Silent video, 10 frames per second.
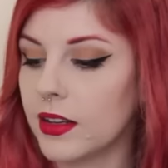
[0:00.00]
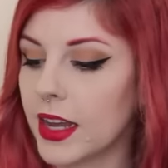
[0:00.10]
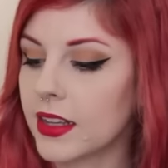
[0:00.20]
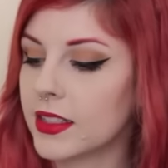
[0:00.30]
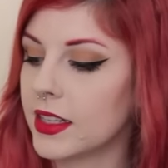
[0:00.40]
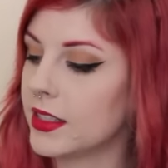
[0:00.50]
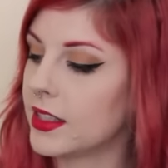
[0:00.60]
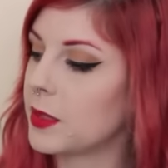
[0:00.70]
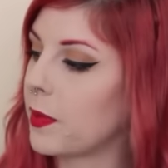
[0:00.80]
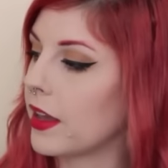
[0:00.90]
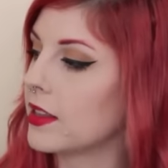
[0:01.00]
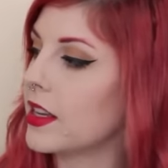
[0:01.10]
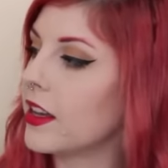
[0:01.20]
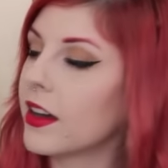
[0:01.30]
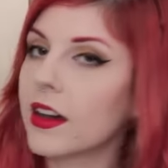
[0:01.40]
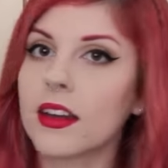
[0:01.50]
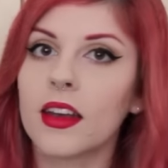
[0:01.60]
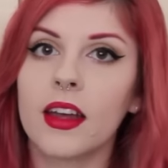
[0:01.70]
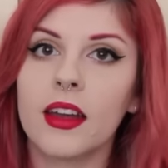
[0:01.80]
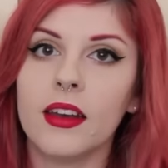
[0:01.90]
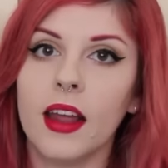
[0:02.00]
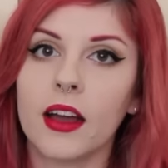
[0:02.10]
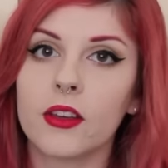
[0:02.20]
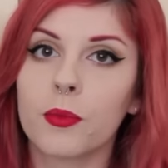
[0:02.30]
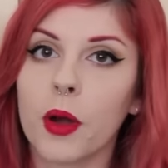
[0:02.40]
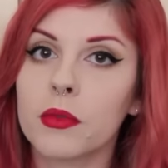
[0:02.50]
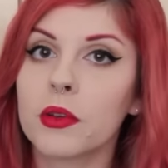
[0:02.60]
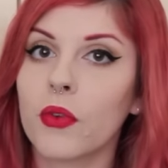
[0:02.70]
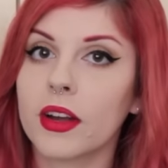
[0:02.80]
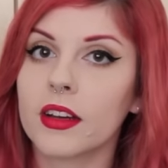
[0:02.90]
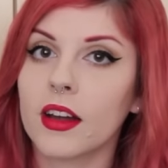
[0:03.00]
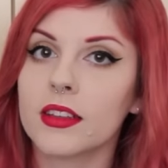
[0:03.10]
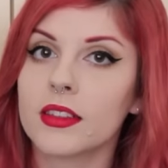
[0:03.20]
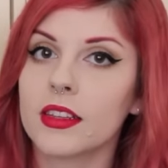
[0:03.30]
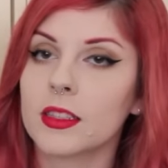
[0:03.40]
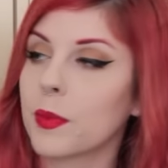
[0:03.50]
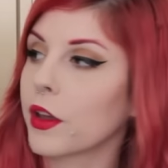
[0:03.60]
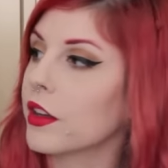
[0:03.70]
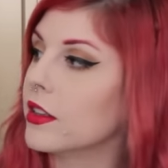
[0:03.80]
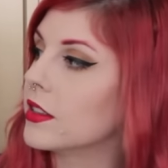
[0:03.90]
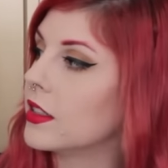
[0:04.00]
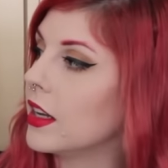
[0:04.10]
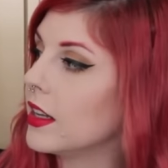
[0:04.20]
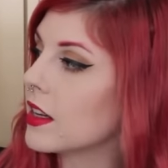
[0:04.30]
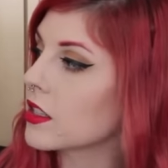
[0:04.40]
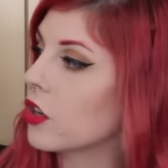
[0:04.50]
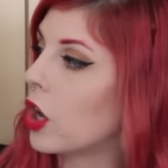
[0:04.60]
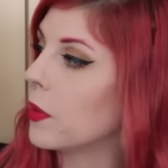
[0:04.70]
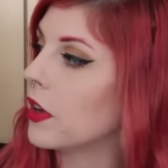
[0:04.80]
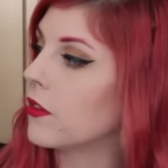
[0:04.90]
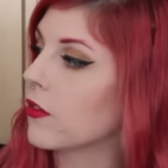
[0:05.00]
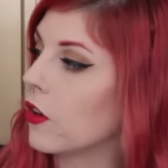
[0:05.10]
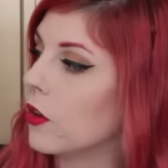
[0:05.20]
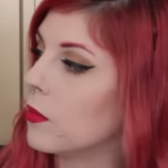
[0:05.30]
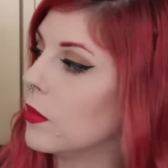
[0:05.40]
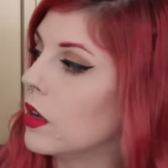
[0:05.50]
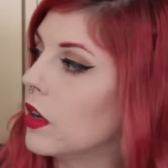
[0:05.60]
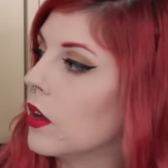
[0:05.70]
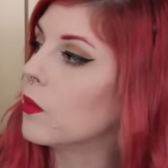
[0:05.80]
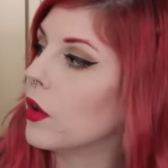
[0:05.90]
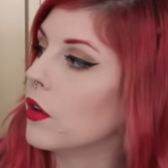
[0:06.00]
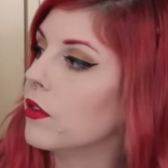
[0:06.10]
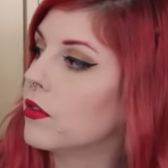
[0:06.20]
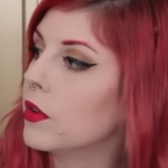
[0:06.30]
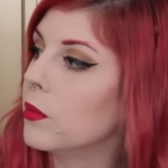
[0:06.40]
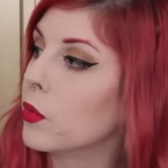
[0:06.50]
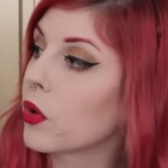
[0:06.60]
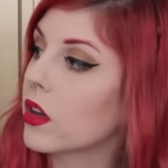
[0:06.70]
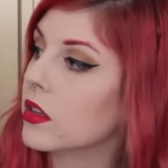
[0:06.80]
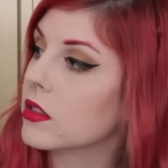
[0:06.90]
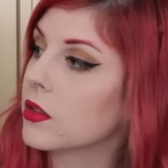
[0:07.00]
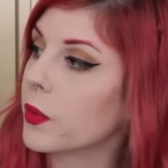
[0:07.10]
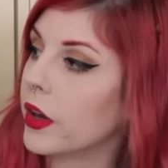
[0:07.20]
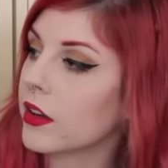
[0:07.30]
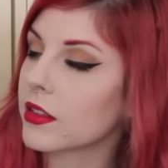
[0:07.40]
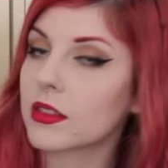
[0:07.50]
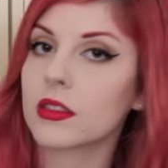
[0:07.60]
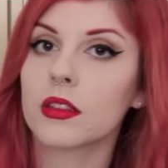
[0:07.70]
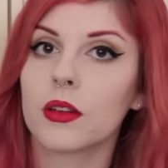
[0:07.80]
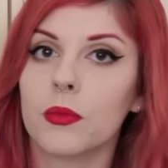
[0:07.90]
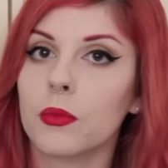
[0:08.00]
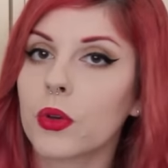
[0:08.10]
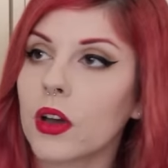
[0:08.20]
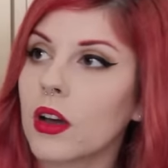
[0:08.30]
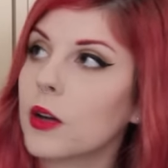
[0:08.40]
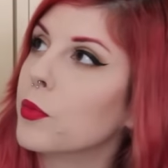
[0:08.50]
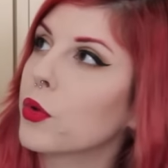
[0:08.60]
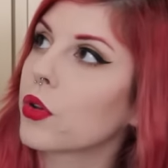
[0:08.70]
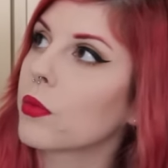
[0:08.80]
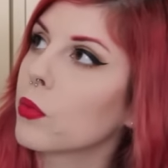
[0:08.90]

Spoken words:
Next is this piece here. Now, you'll probably recognise this because it is actually copied from one of Mucha's works. However